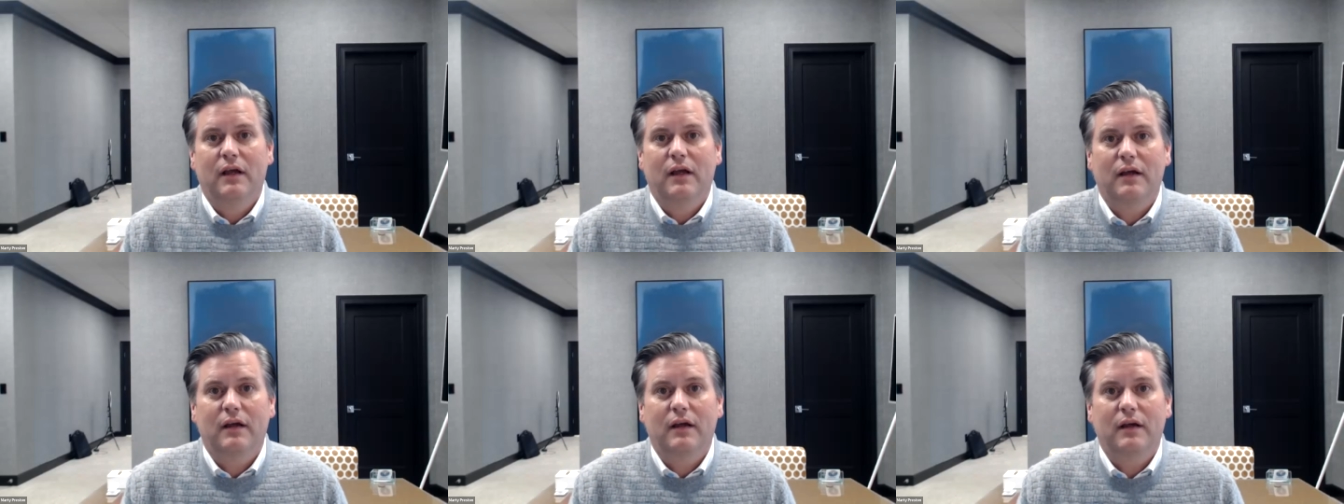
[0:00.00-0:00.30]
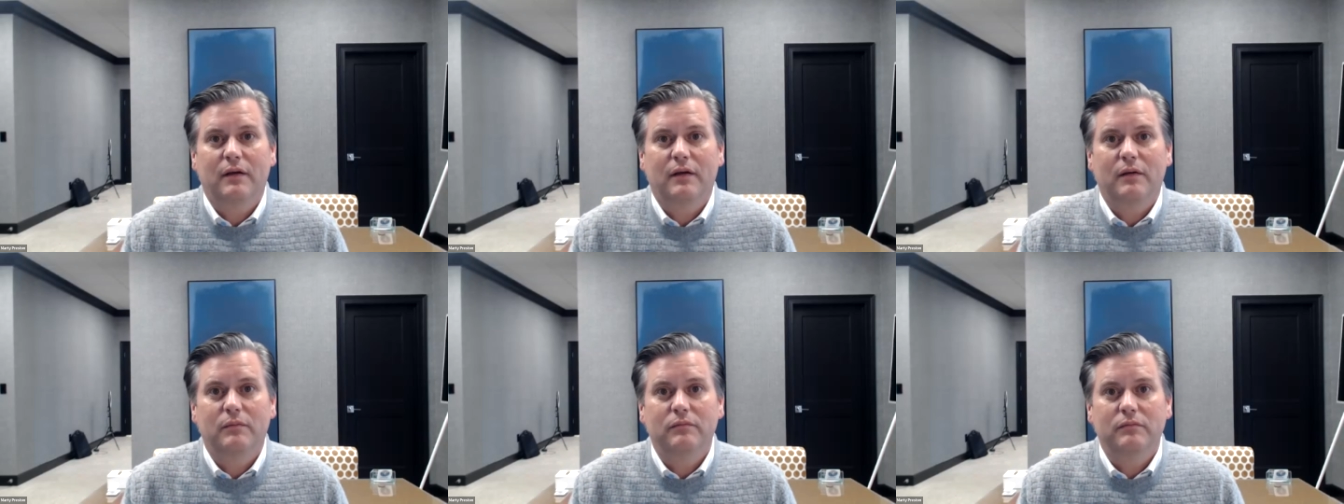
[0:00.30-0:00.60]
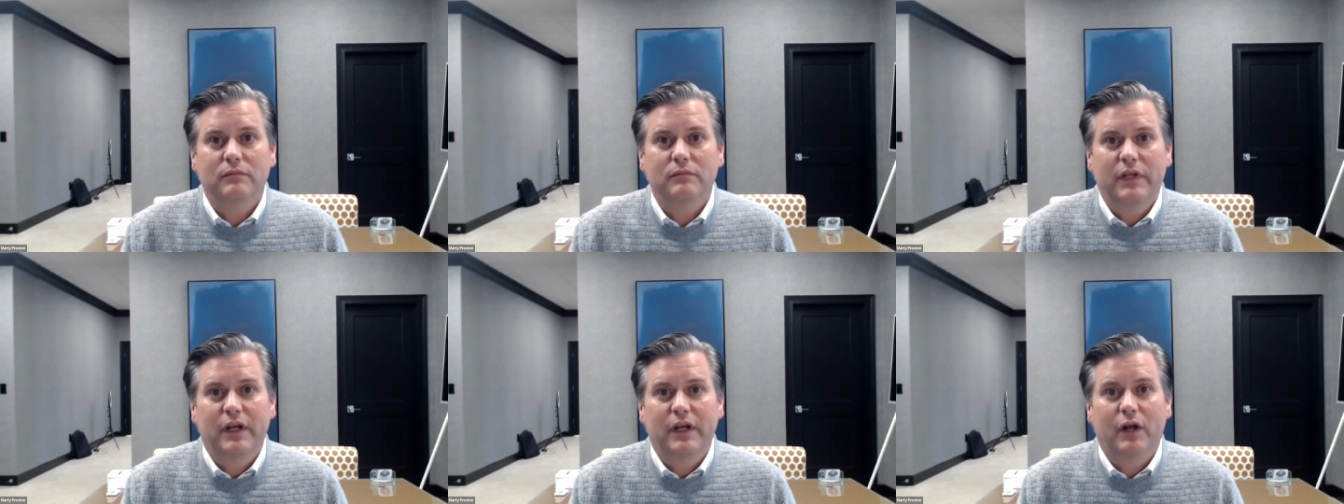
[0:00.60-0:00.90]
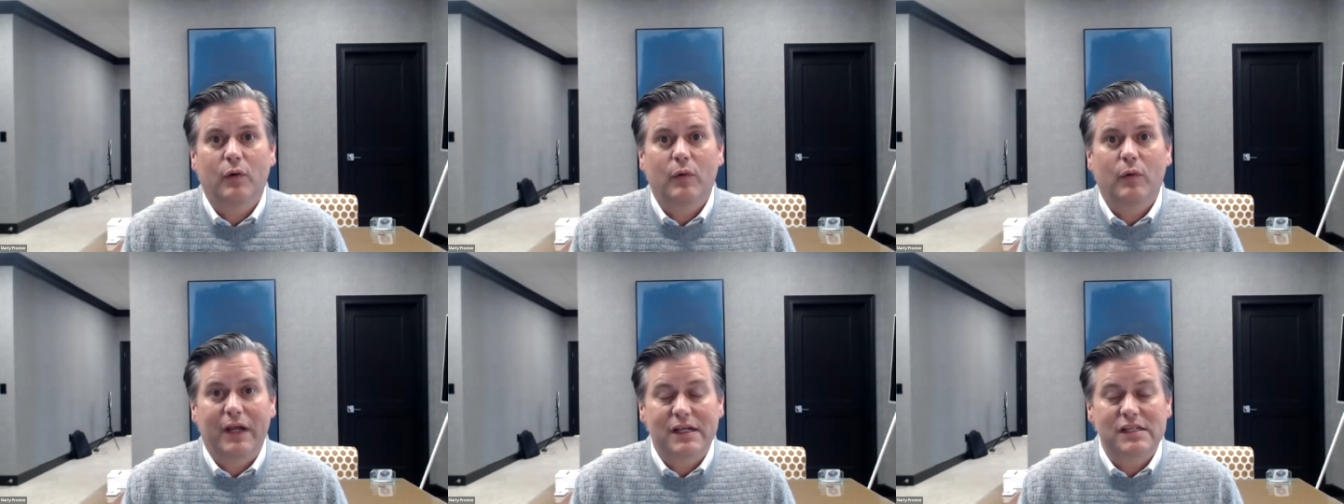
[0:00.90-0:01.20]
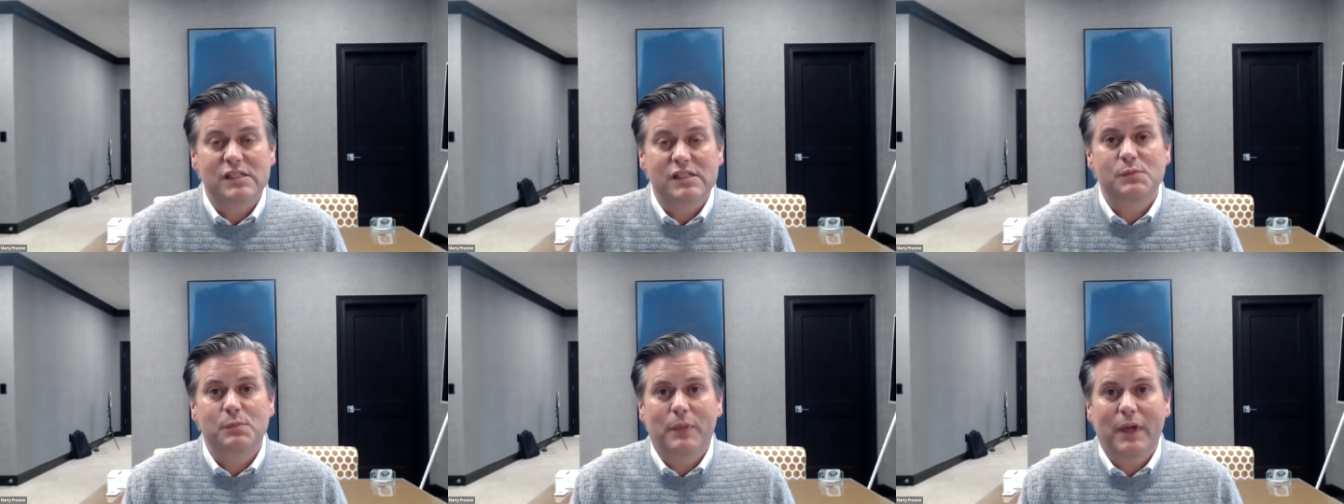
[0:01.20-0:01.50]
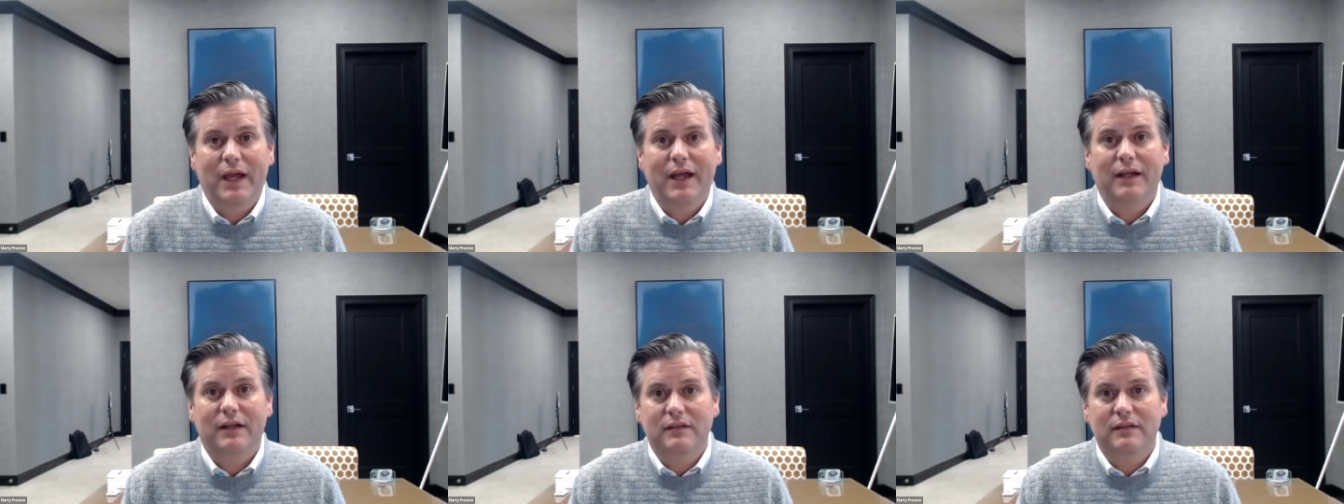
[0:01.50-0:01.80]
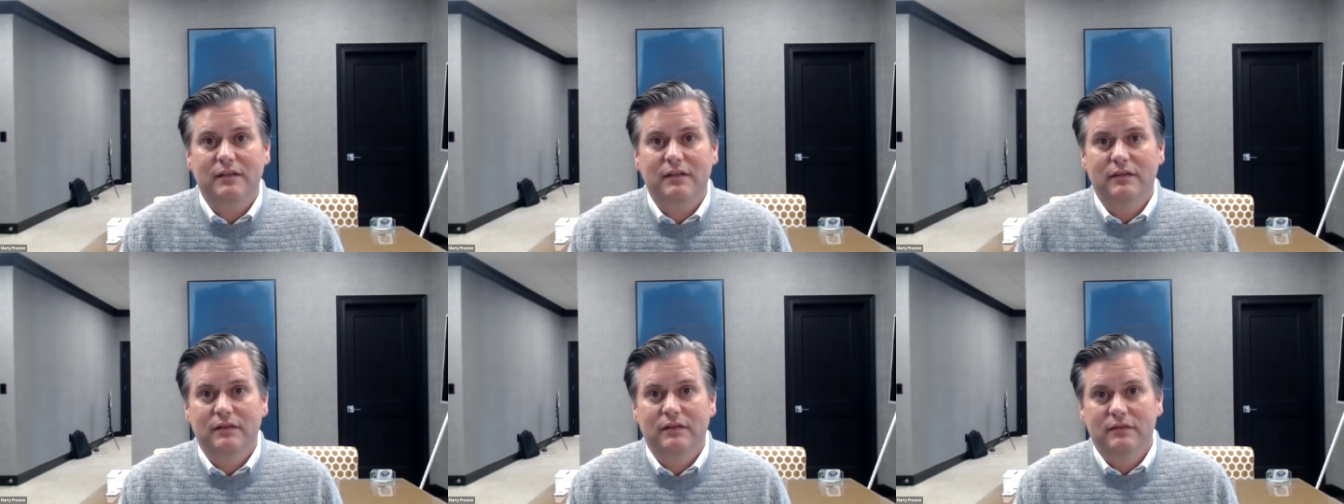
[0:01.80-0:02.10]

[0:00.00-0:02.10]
um, you know, expect